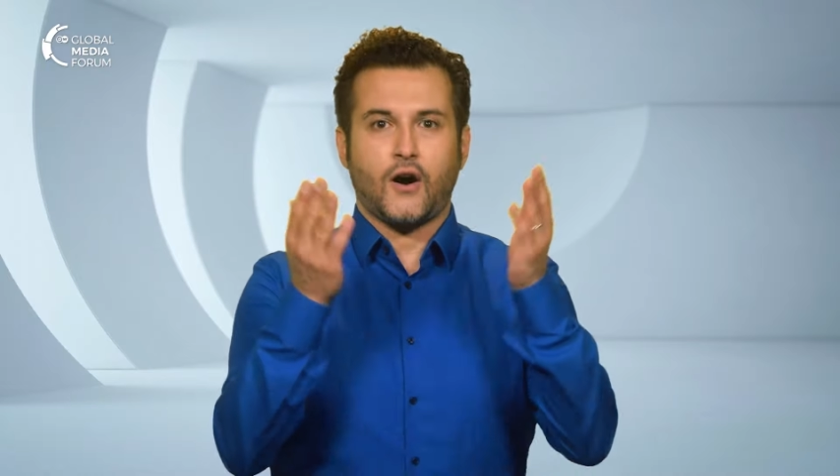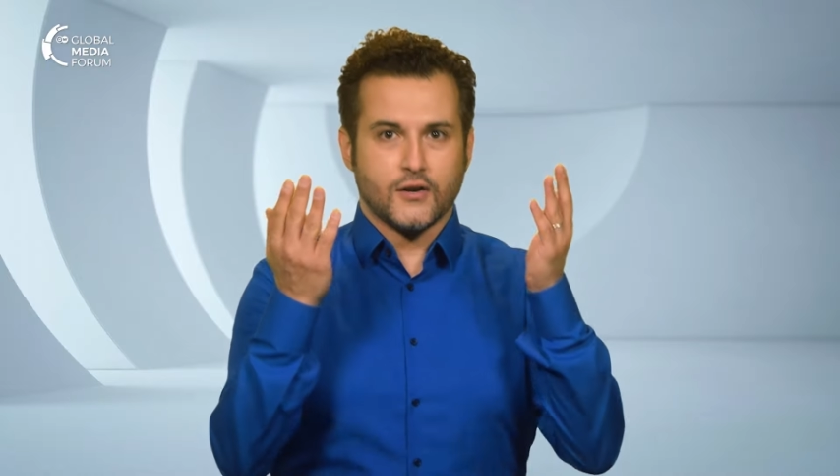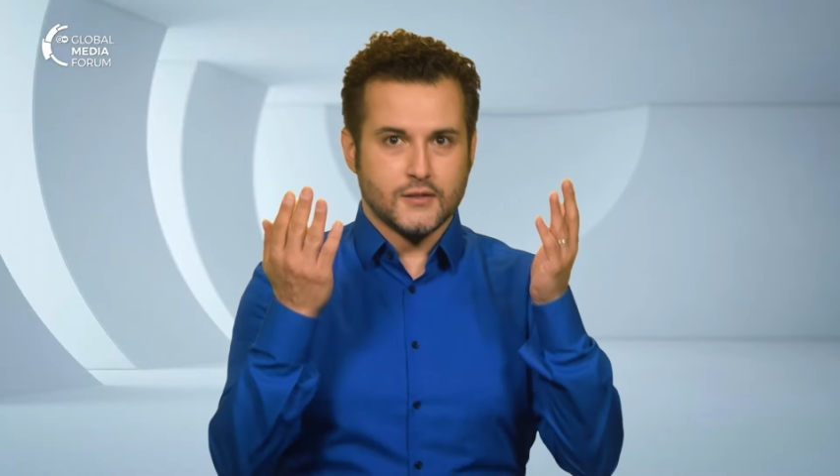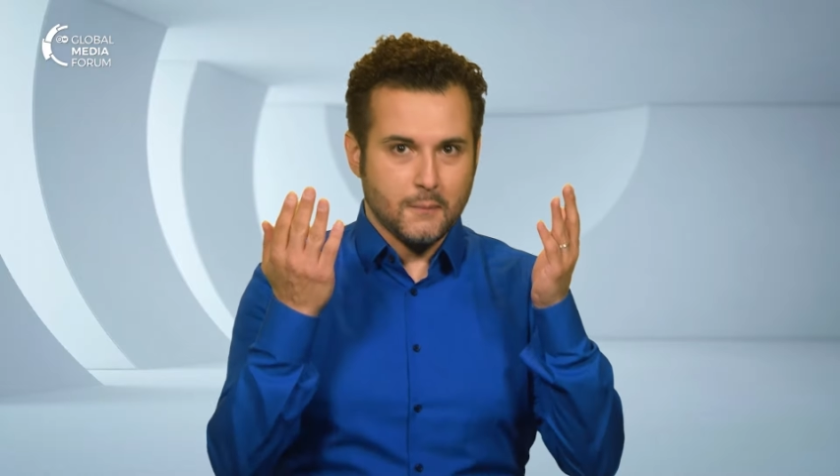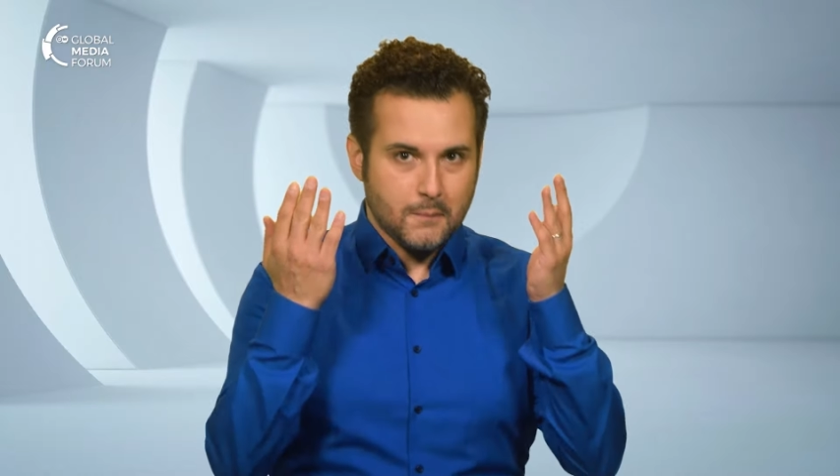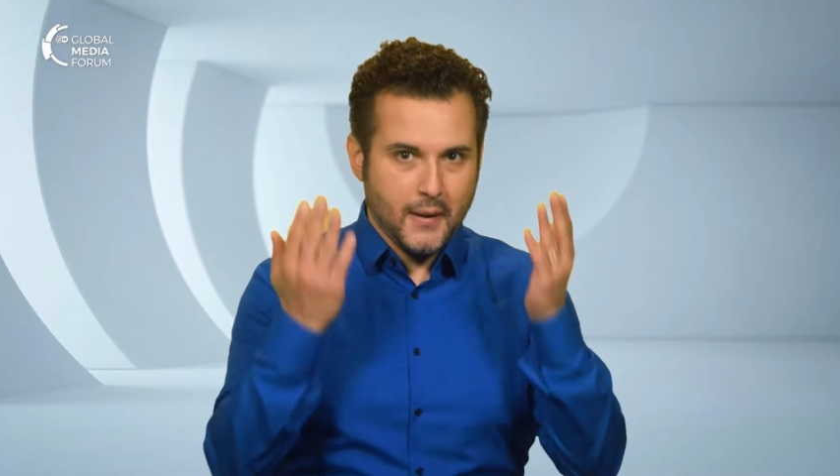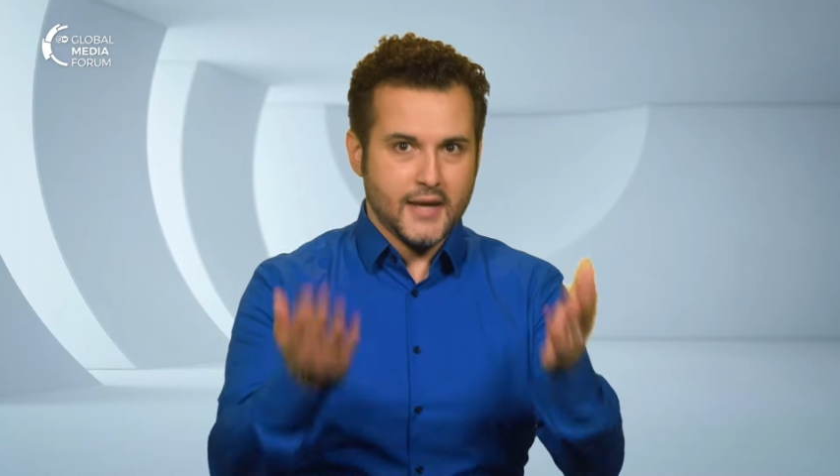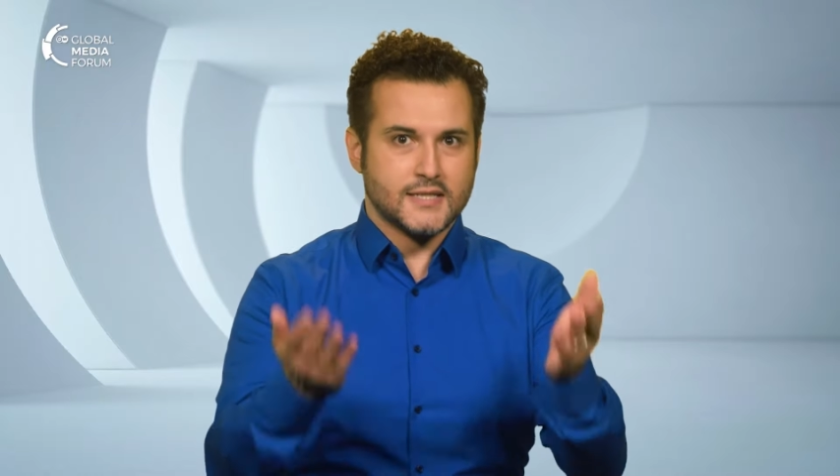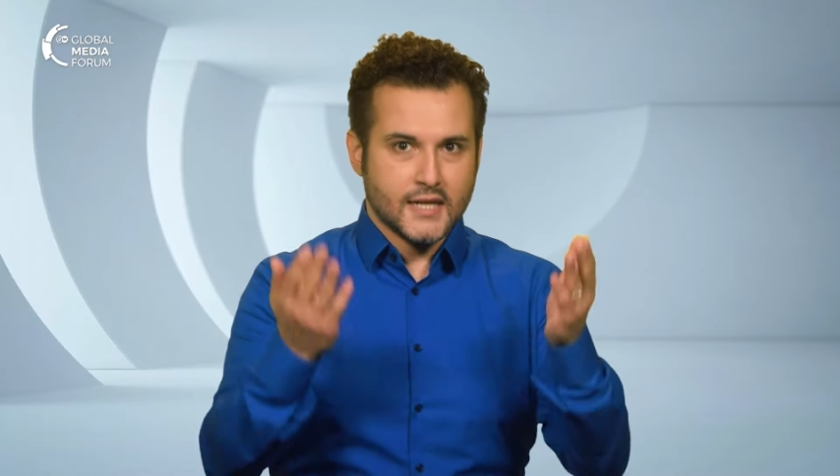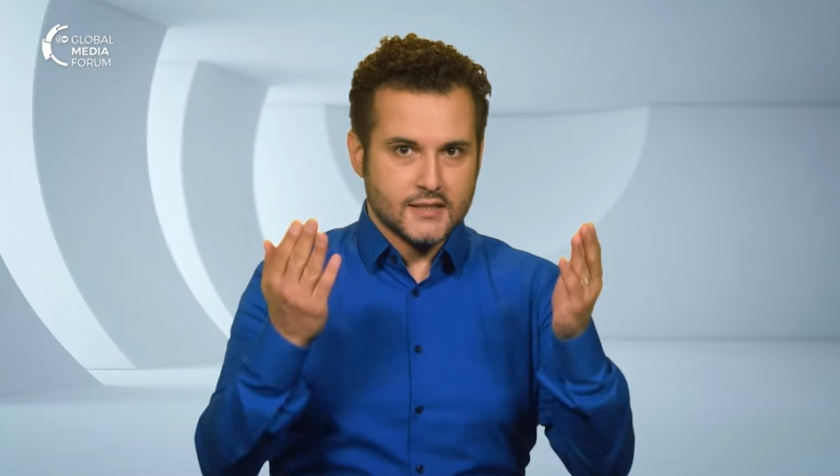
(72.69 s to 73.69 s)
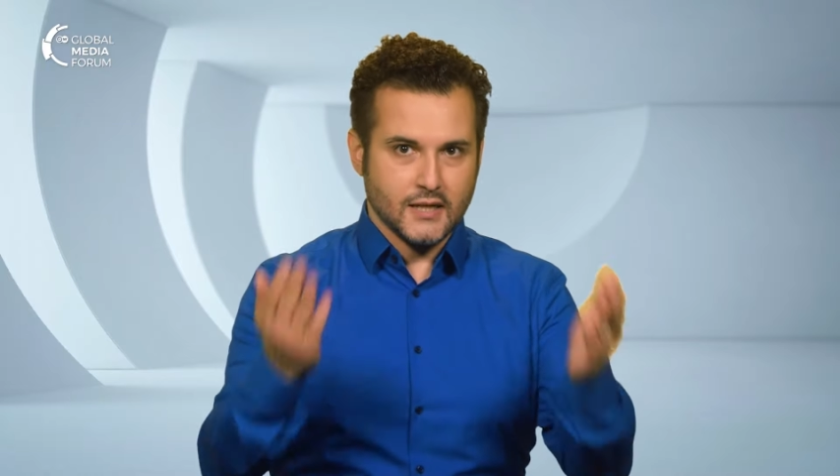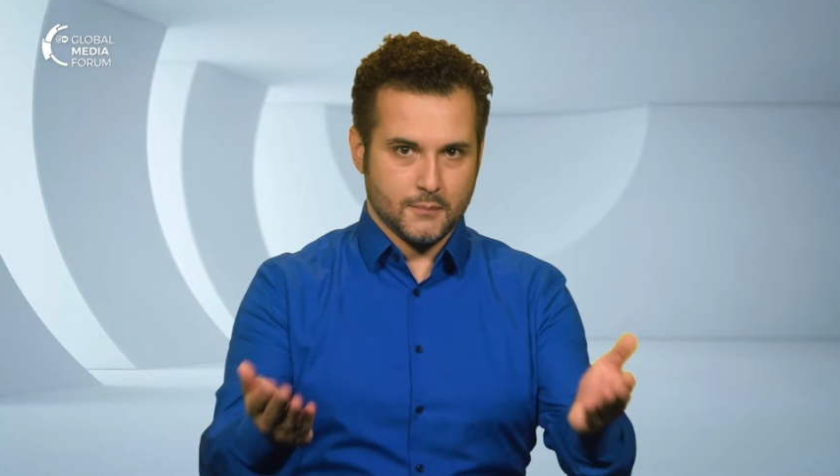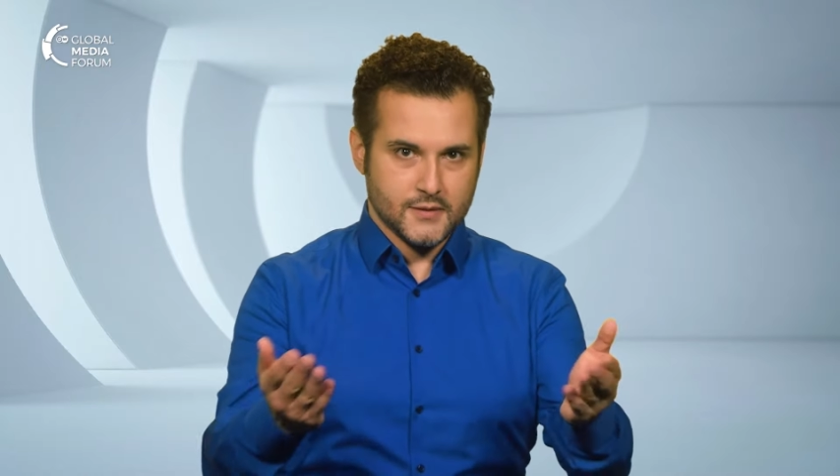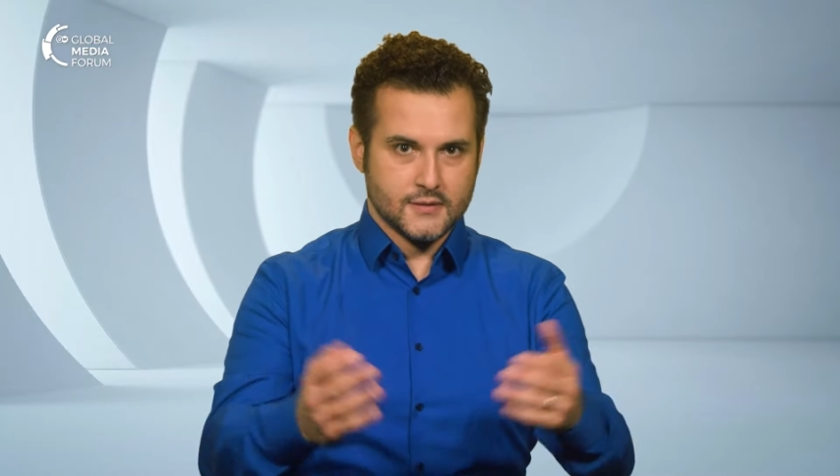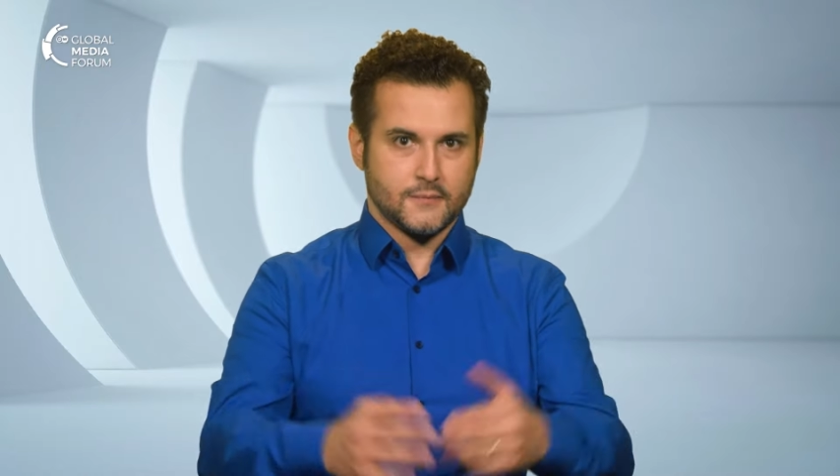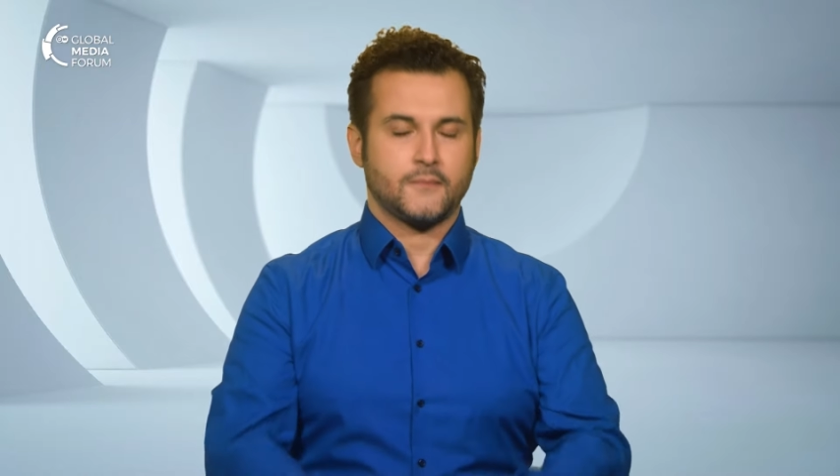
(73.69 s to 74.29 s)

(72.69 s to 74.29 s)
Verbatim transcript: are some basic tips.